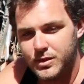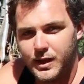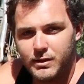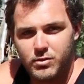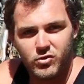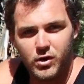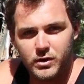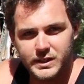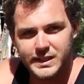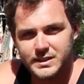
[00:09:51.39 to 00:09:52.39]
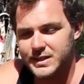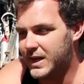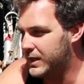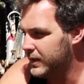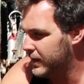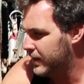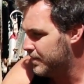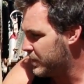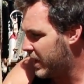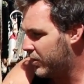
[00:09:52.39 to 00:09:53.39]
dead strong, dead set,
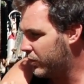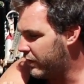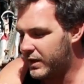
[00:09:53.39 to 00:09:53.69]
and we've